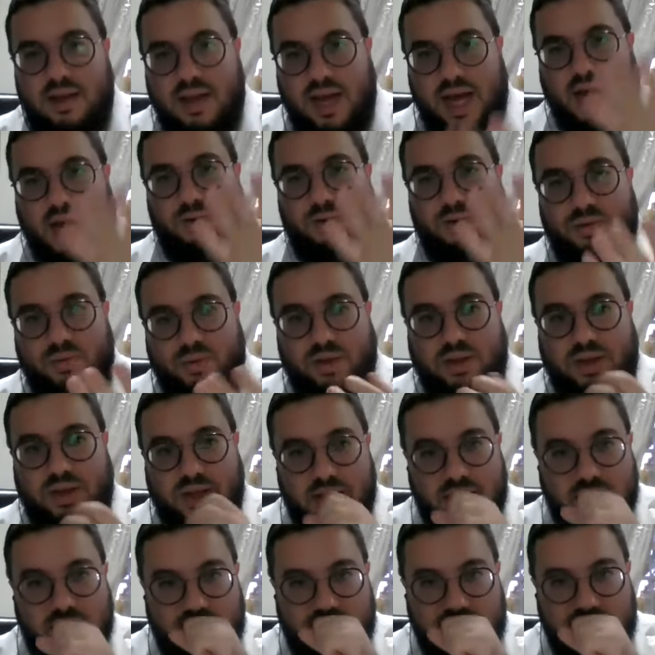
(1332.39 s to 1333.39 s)

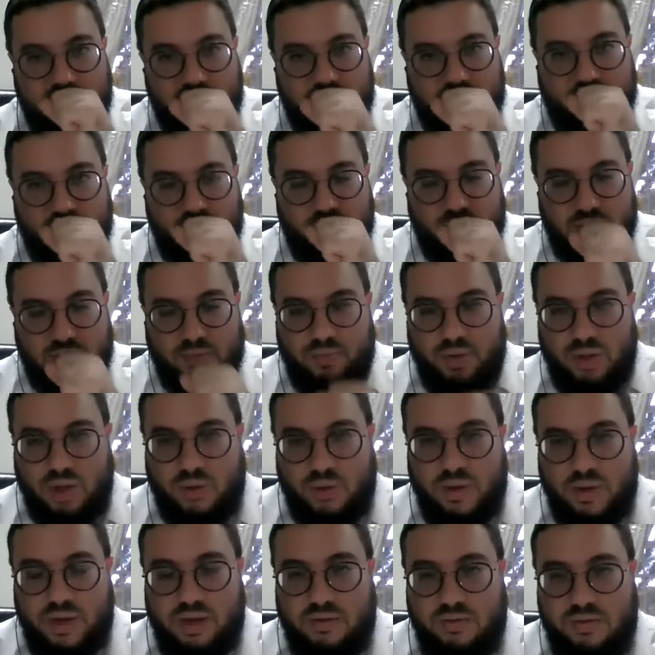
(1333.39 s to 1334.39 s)
outwardly through the
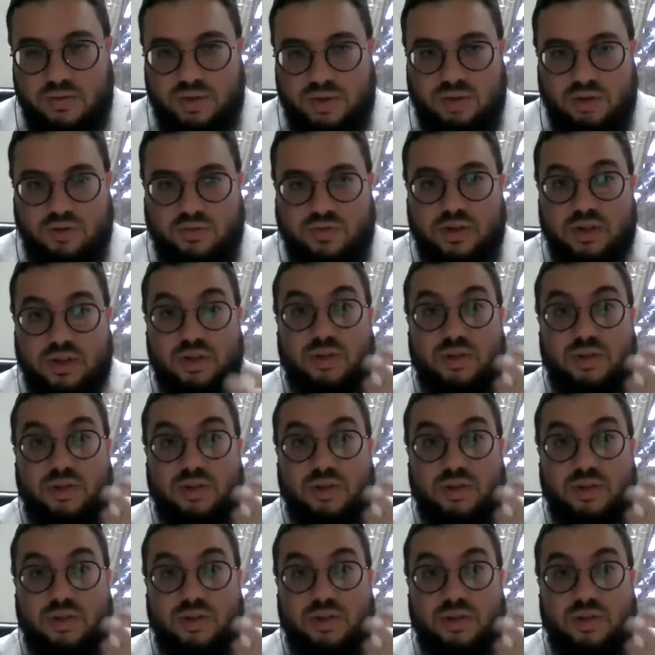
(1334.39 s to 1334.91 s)
blowing of the shofar.